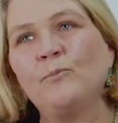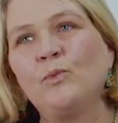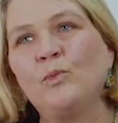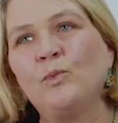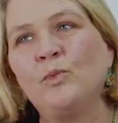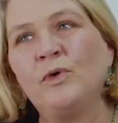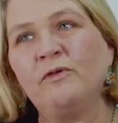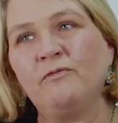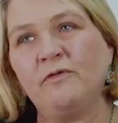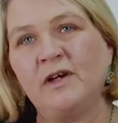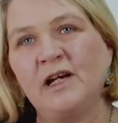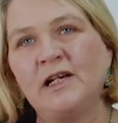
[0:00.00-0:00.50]

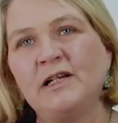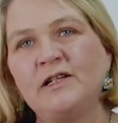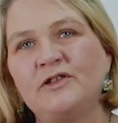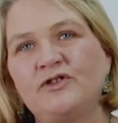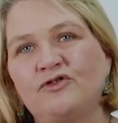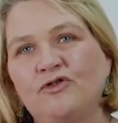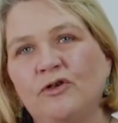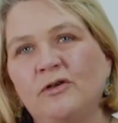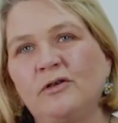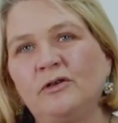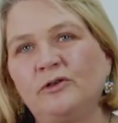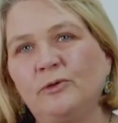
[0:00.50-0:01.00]
We really
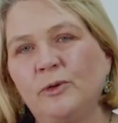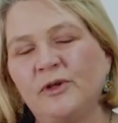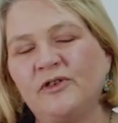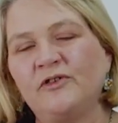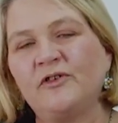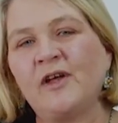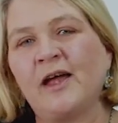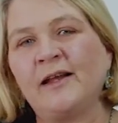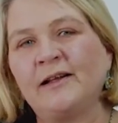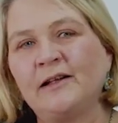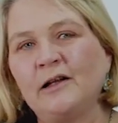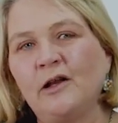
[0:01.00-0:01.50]
struggled with
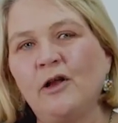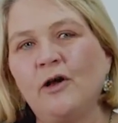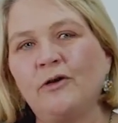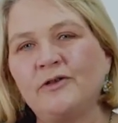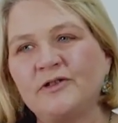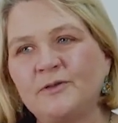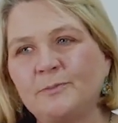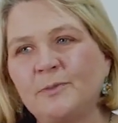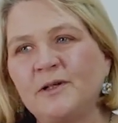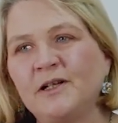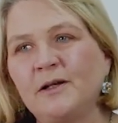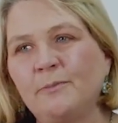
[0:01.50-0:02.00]
dental
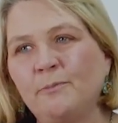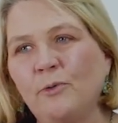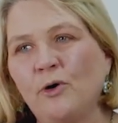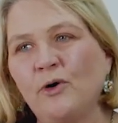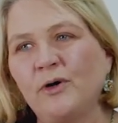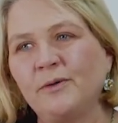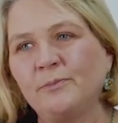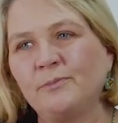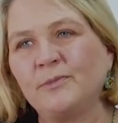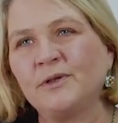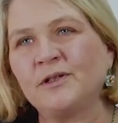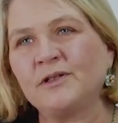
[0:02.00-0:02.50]
hospital
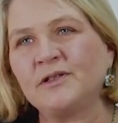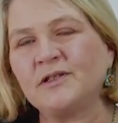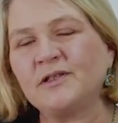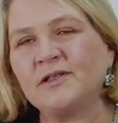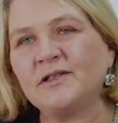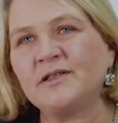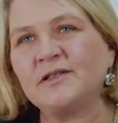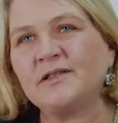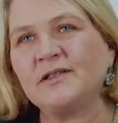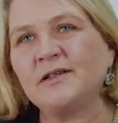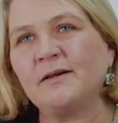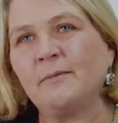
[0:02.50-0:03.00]

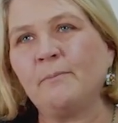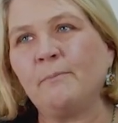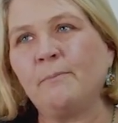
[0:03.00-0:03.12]
appointments